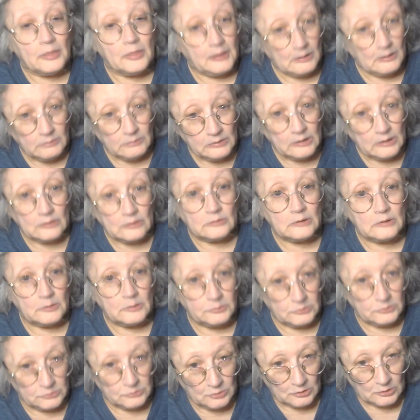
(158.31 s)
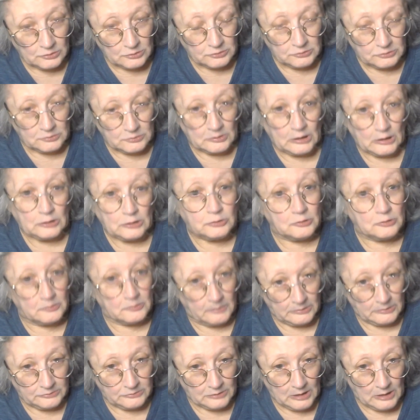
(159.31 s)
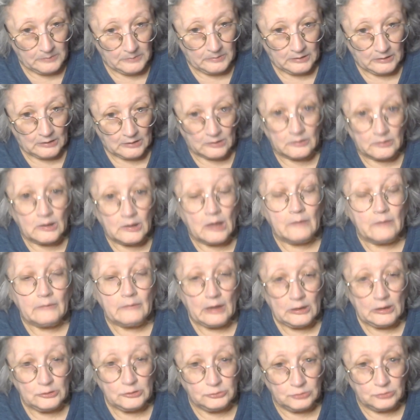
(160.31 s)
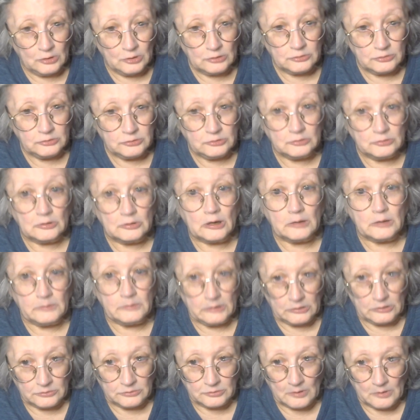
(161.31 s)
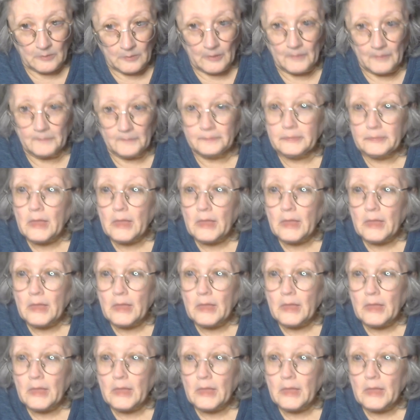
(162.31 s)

Thankfully, I don't have to talk to do it. I do it by typing. If I had to talk to do it, I'd be in trouble.